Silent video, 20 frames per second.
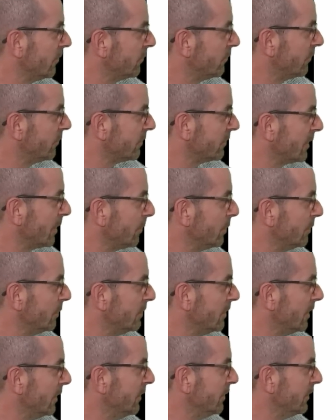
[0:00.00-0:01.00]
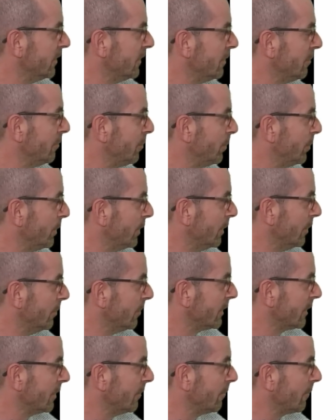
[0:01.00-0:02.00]
for example, London,
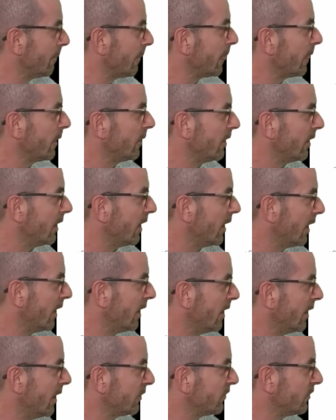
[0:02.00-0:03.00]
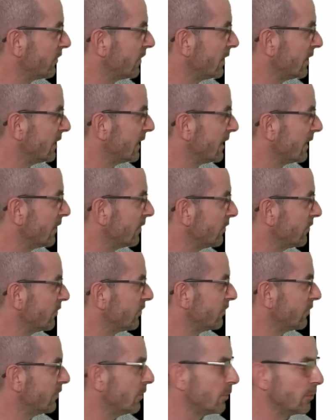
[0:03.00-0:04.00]
Birmingham, are staying
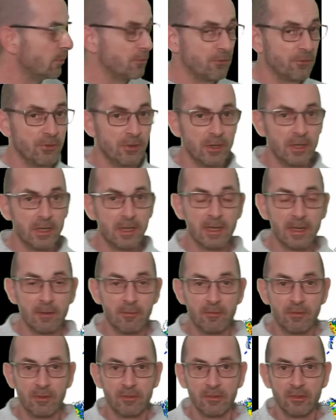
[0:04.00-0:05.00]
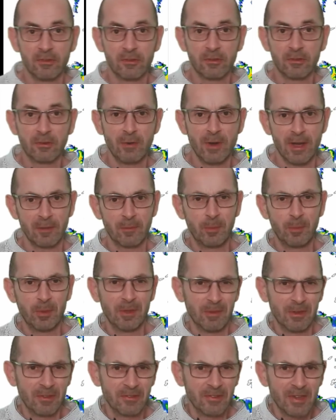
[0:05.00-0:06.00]
snow-free, if this is correct.
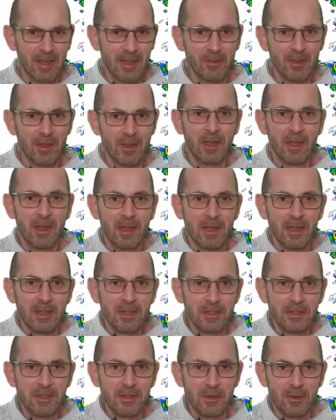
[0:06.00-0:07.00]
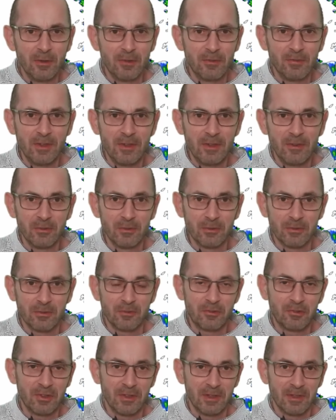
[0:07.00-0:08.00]
But as ever, use these sorts
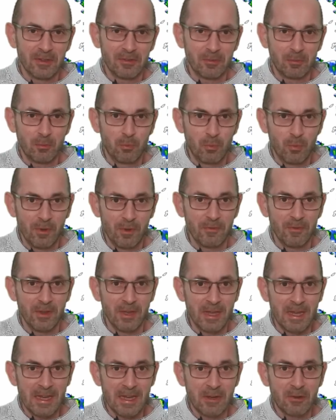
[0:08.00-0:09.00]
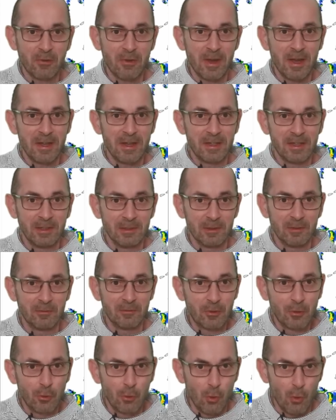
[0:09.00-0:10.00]
of charts with a great deal of
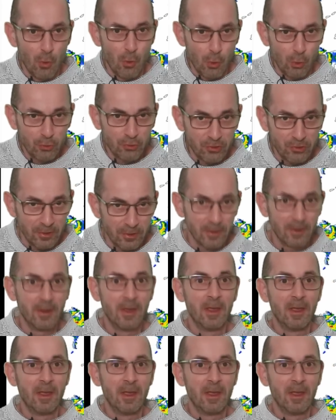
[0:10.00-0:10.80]
caution.